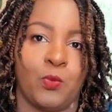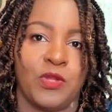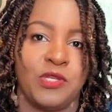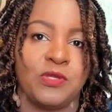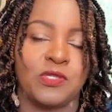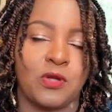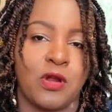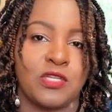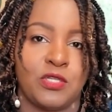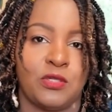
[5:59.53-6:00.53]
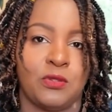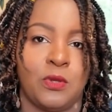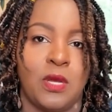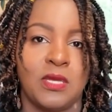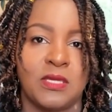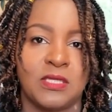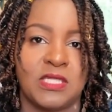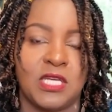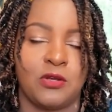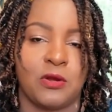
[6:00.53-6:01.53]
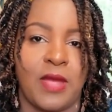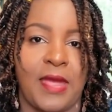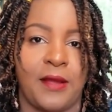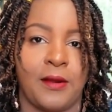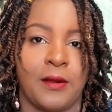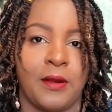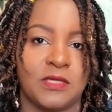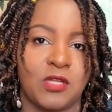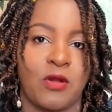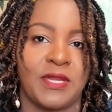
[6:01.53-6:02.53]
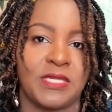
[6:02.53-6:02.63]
when you start to see your hair starting